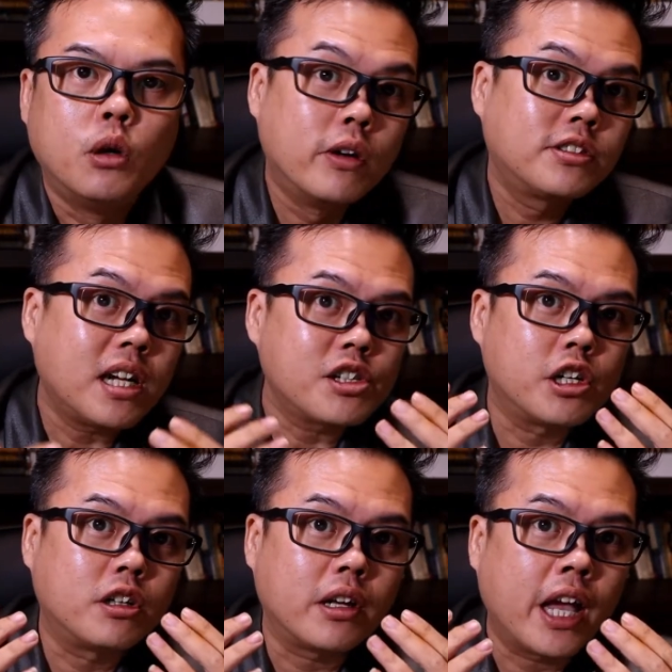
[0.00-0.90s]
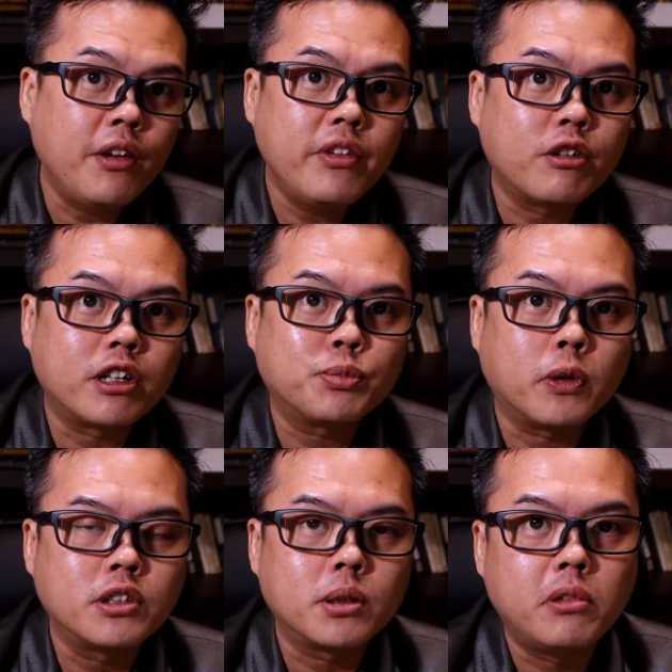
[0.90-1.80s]
With such a heavy
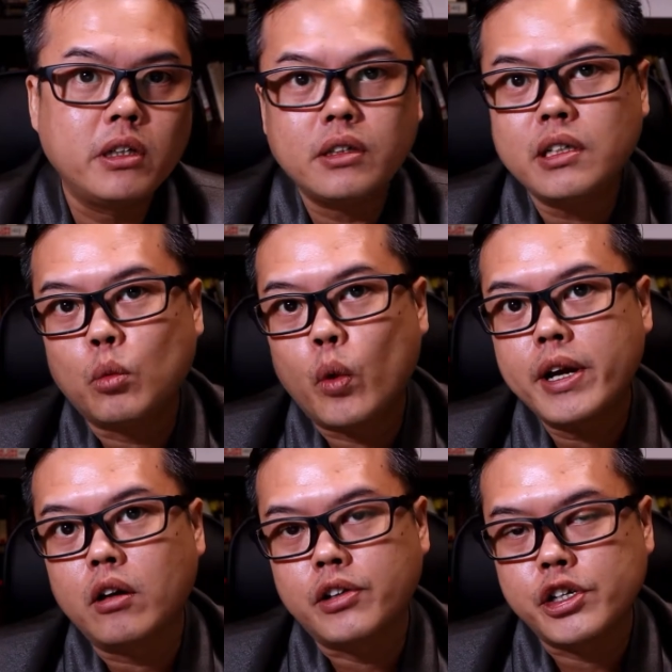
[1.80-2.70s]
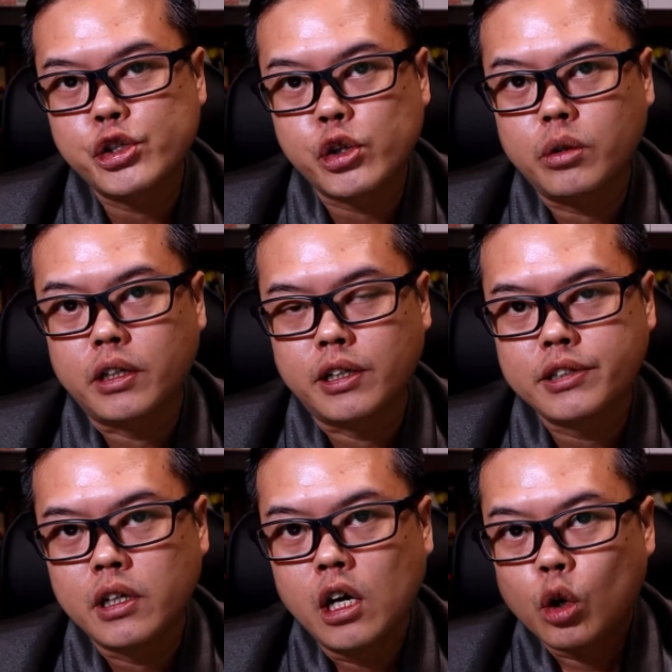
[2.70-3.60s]
responsibility weighing on his
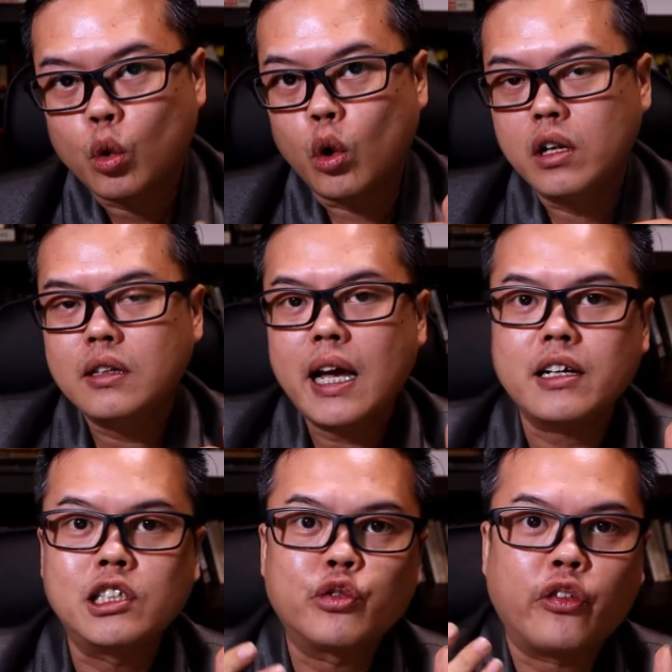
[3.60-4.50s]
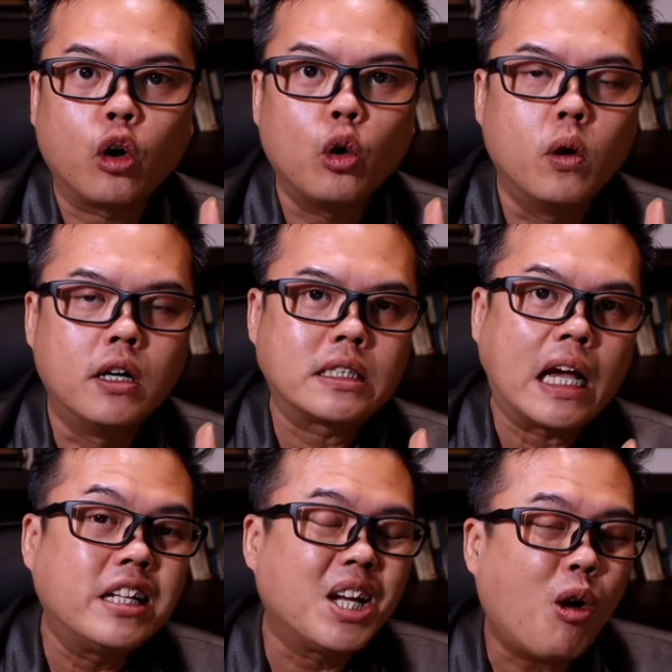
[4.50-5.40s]
shoulders, Gun led his followers
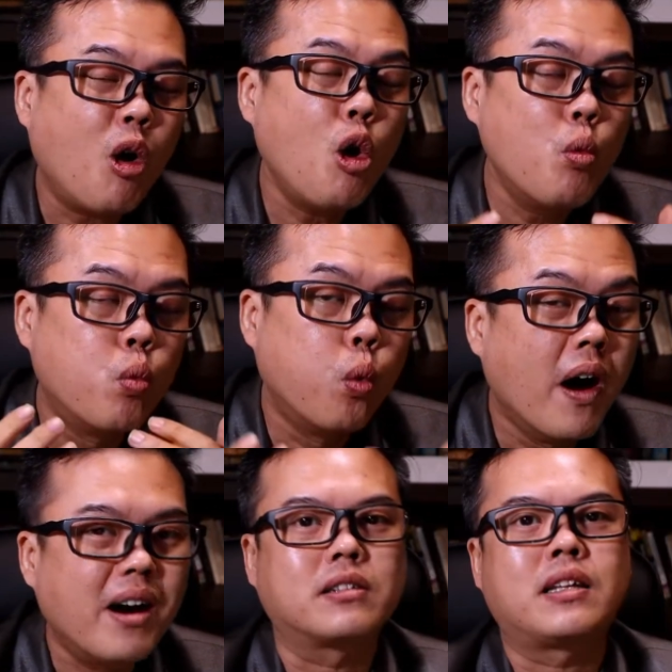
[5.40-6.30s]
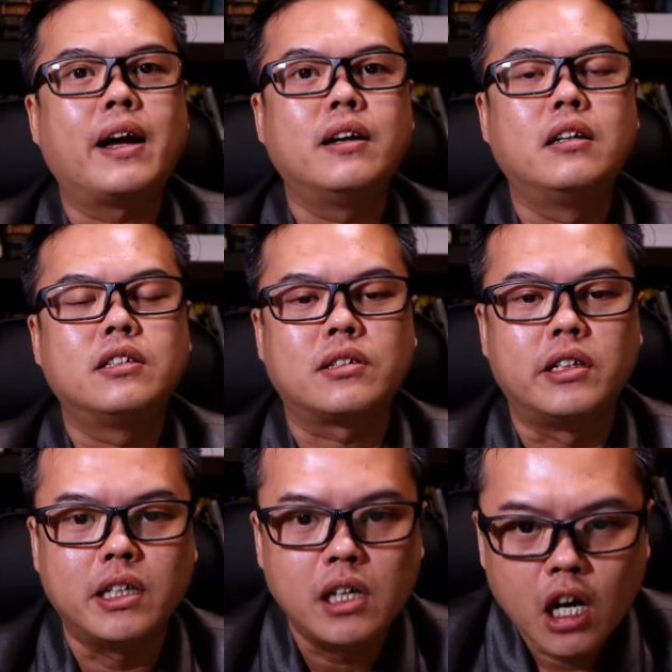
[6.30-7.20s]
and they all worked
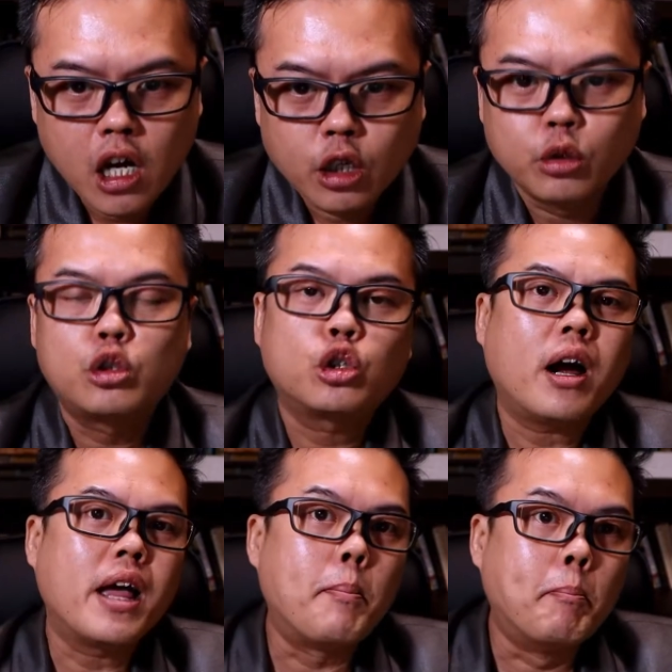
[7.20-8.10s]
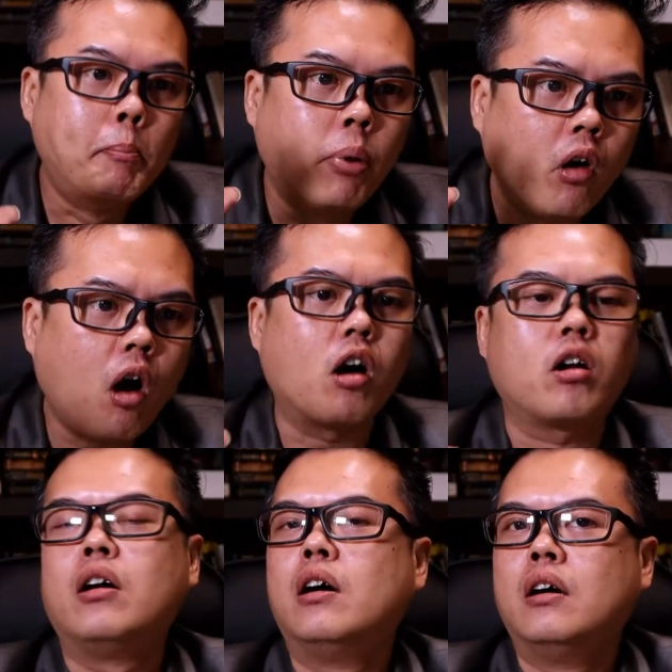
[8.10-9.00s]
tirelessly to try and block